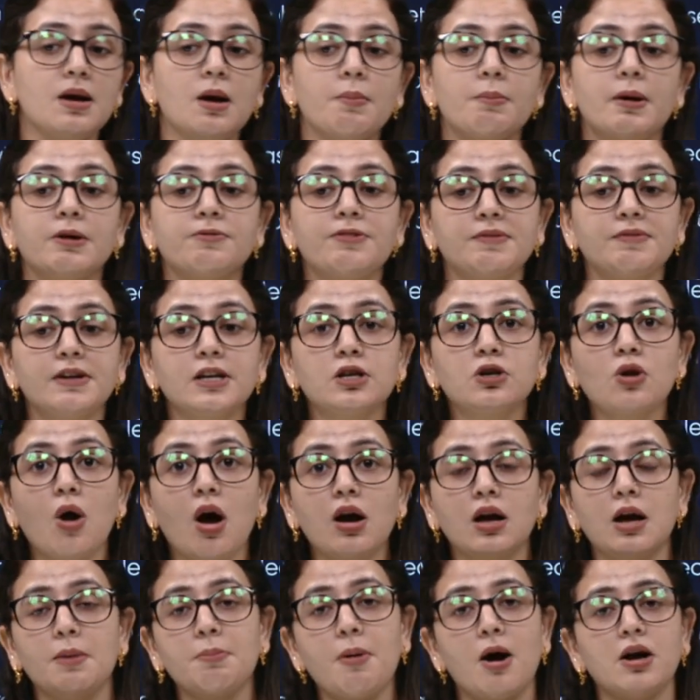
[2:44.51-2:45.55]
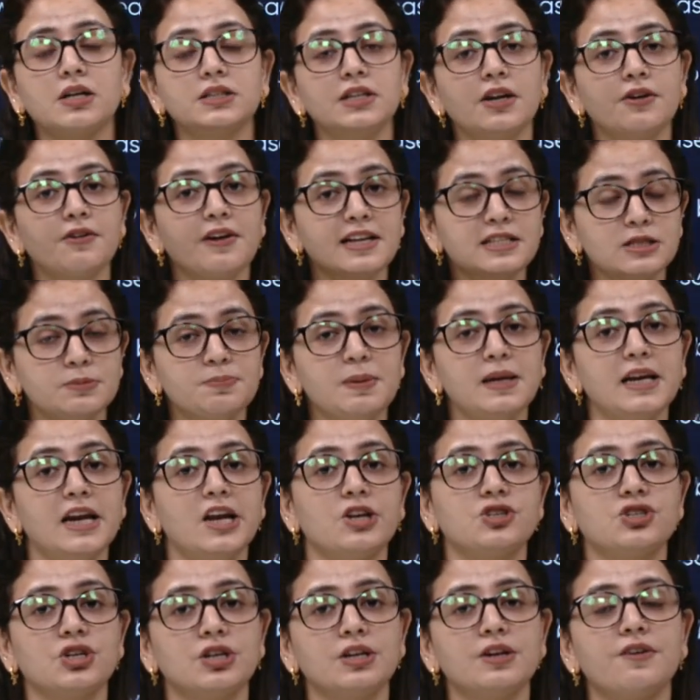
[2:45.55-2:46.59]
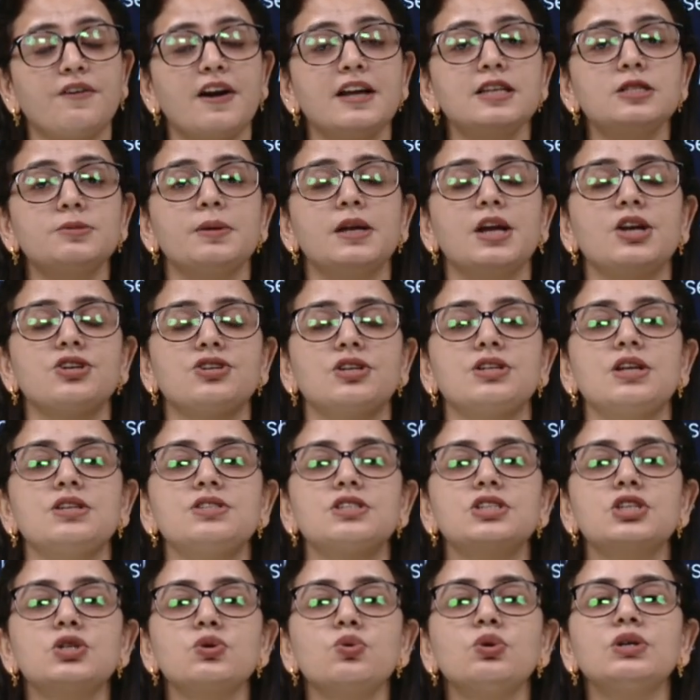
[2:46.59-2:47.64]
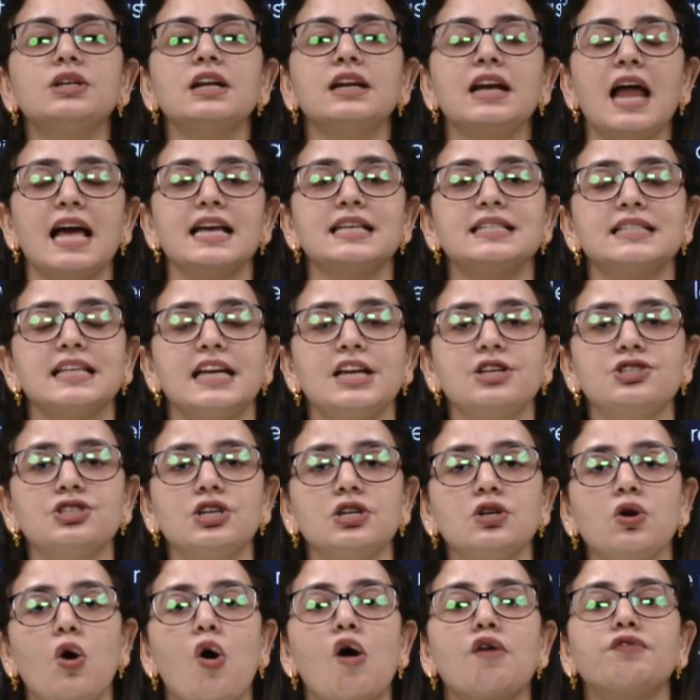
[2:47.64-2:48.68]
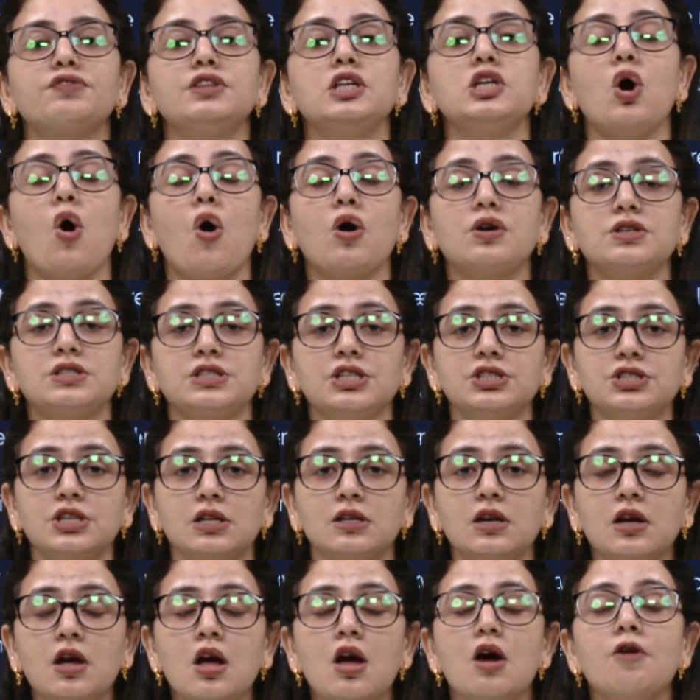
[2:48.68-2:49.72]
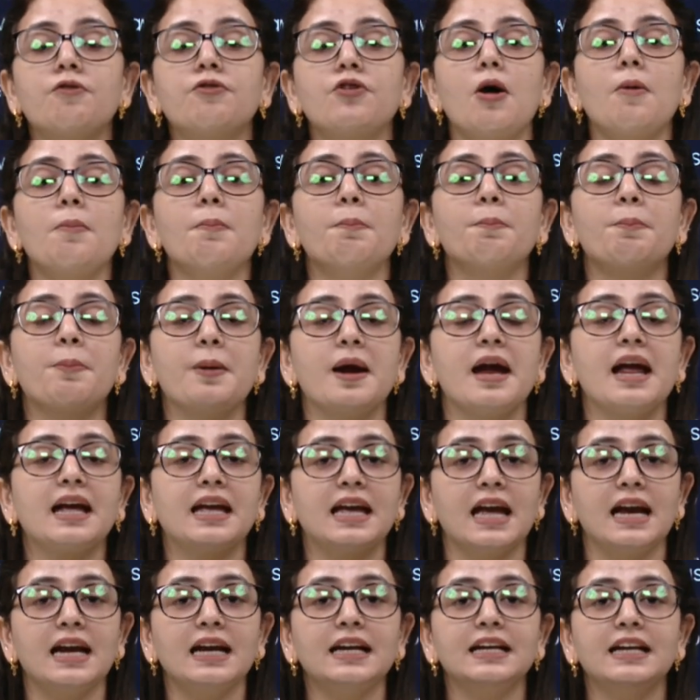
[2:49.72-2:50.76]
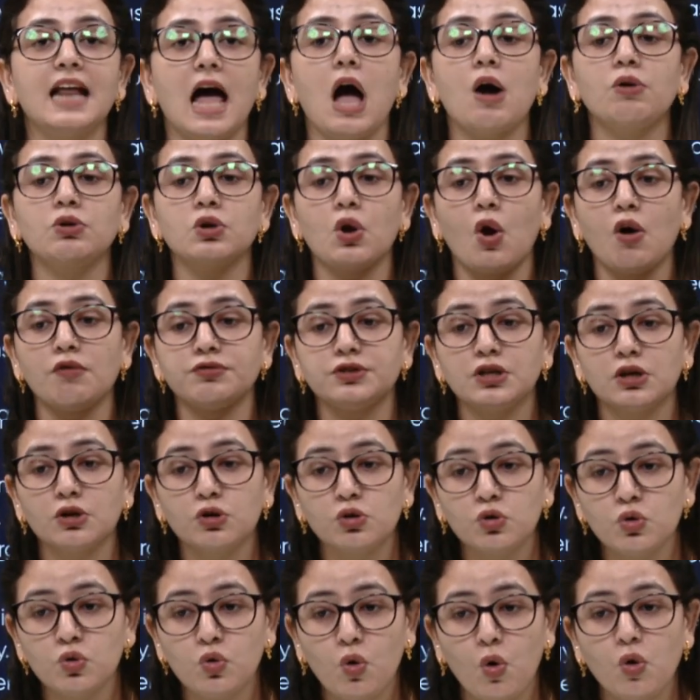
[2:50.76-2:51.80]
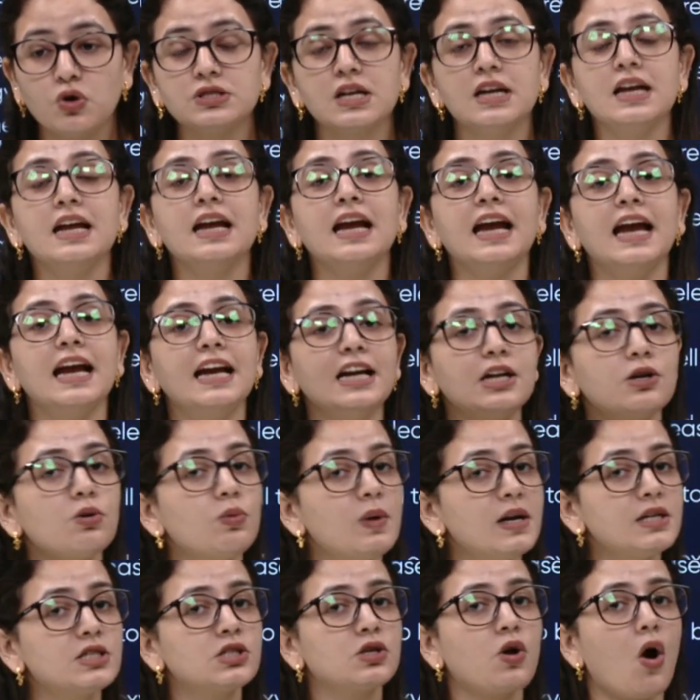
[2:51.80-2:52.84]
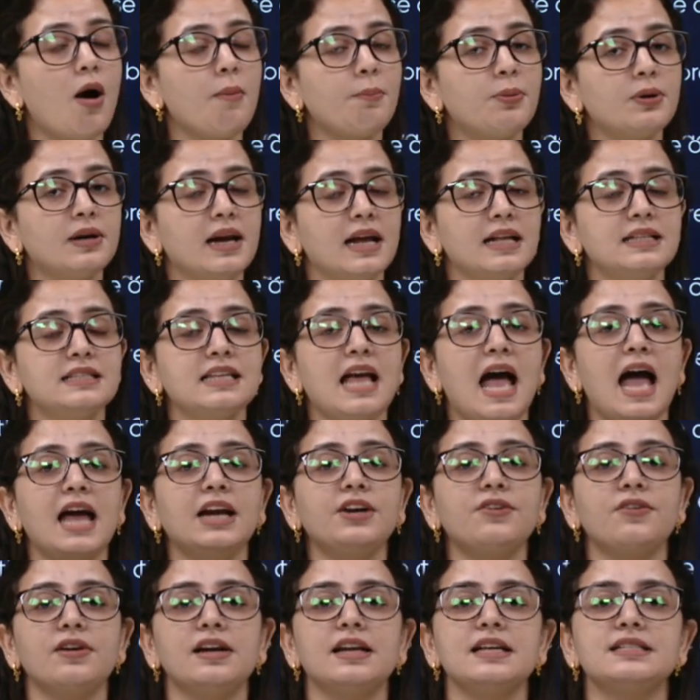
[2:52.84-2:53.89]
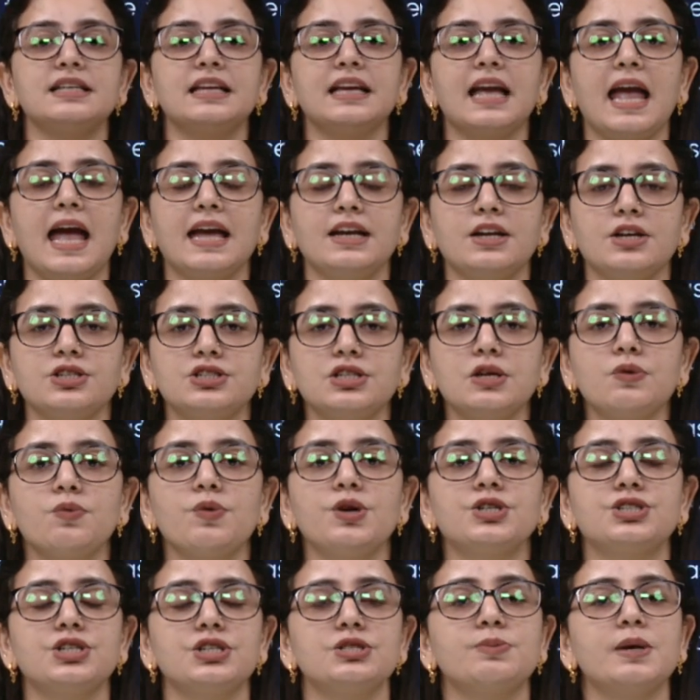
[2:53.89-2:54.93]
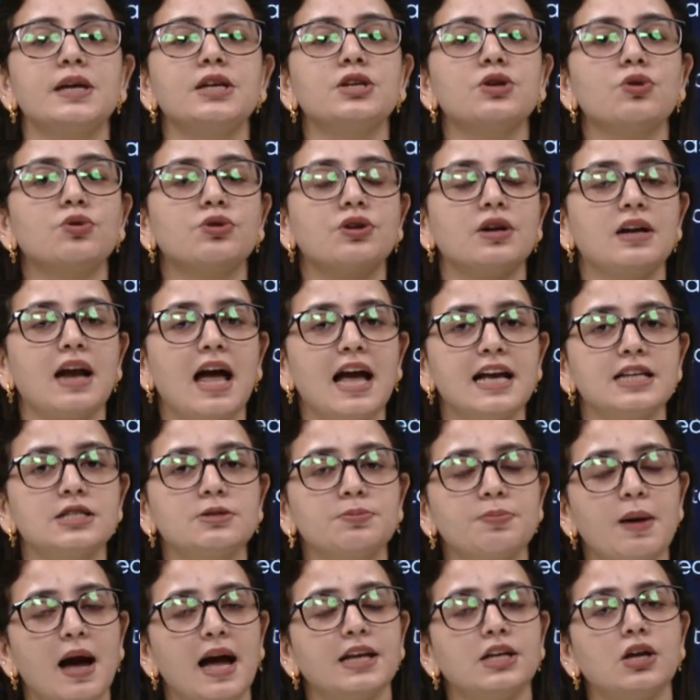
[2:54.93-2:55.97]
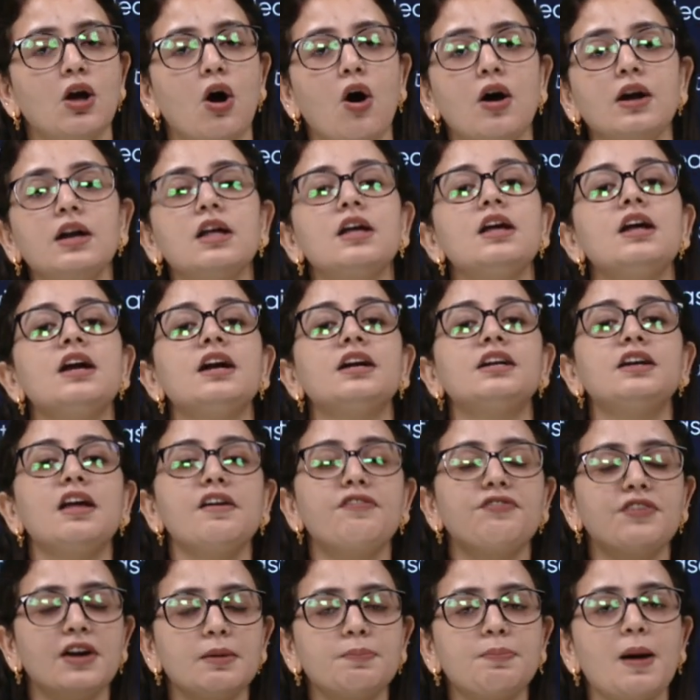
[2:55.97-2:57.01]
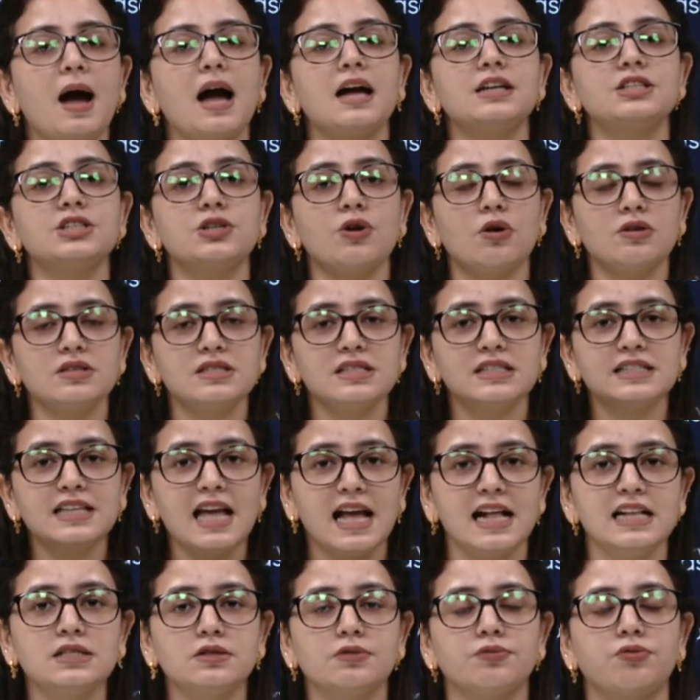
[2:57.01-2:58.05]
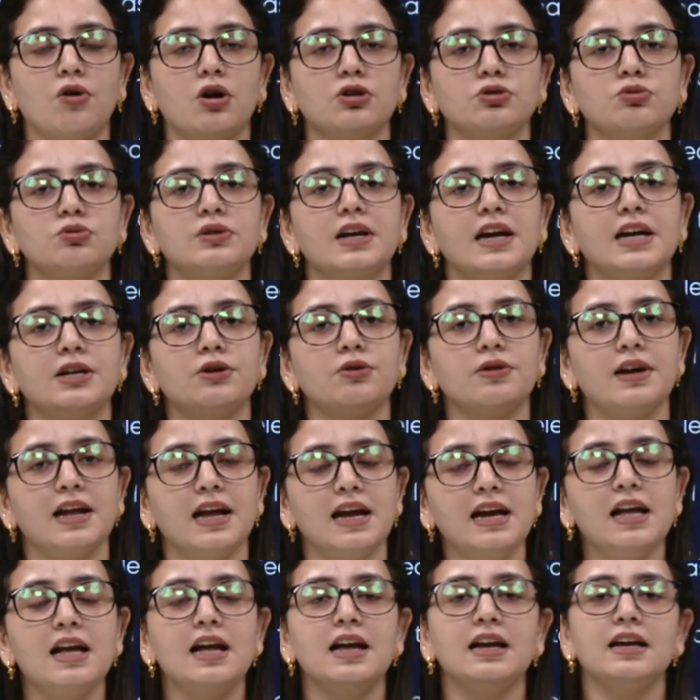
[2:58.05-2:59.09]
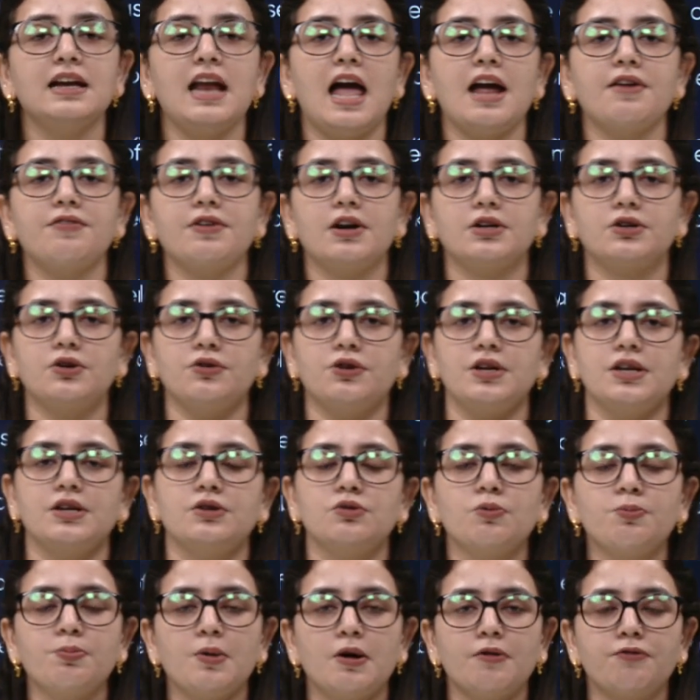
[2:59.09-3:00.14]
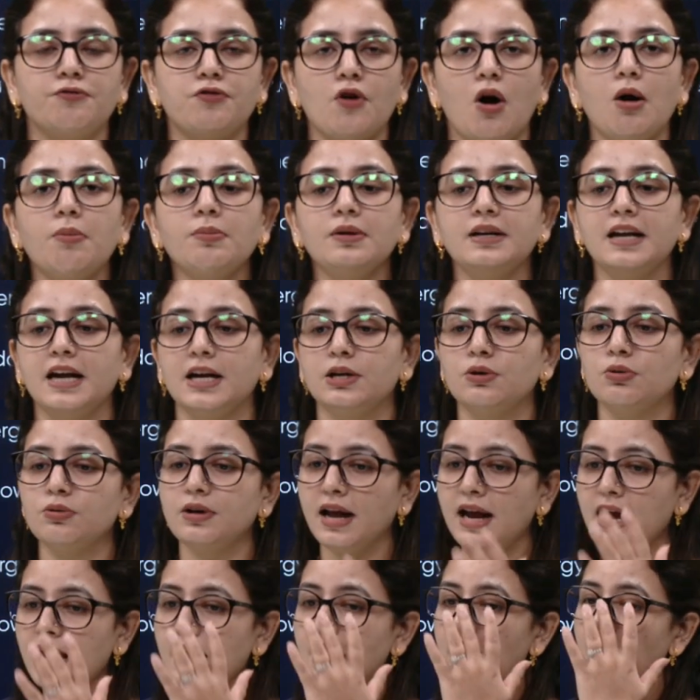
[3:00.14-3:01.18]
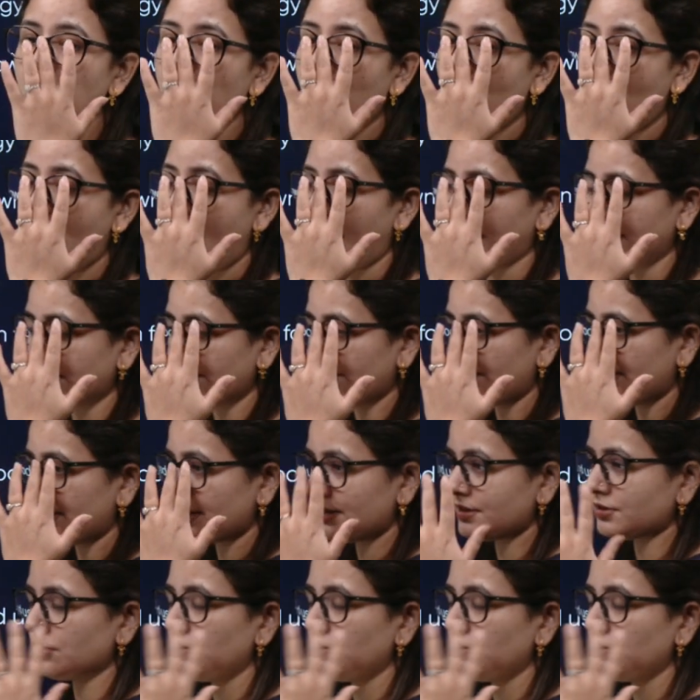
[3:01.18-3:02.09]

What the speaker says: But when we talk about the respiration, respiration is utilization of the oxygen from breaking down of the glucose into its components and releasing energy, which is being utilized by your different parts, your cells, for day-to-day life activity, to perform day-to-day activities.